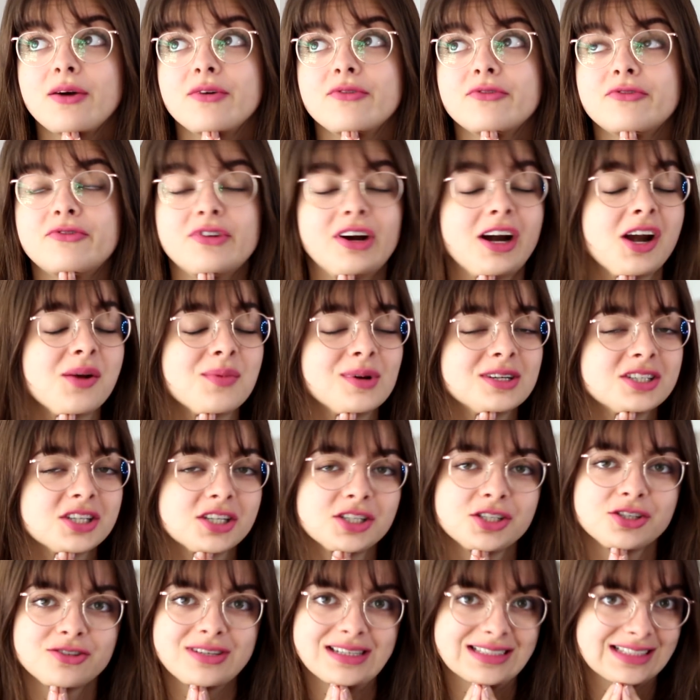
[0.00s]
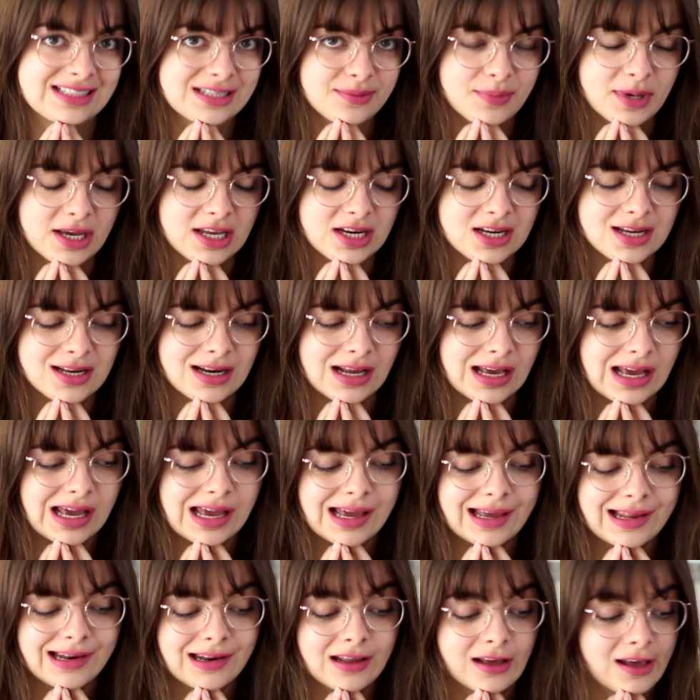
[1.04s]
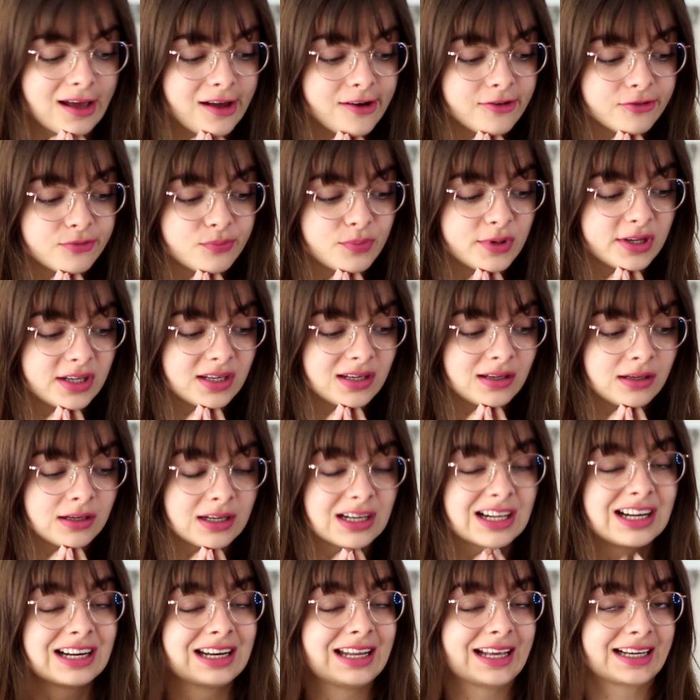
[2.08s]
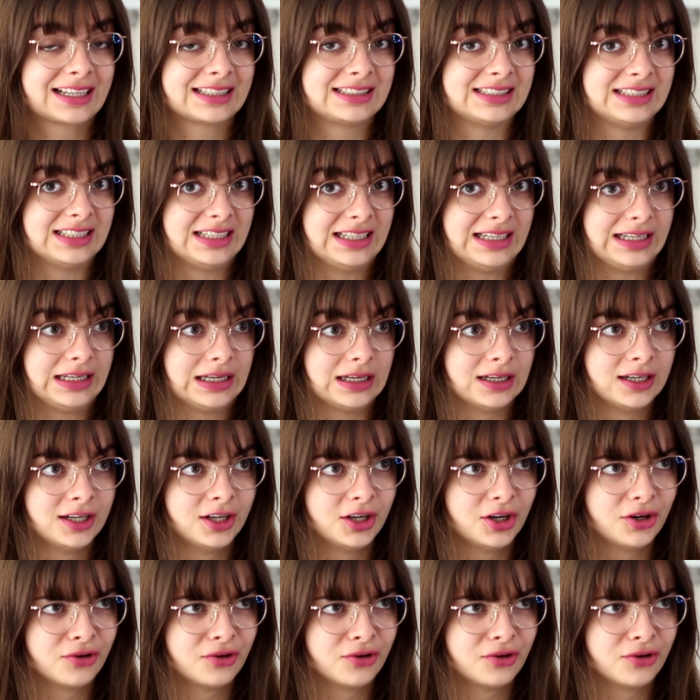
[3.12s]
very much underestimated and have been neglecting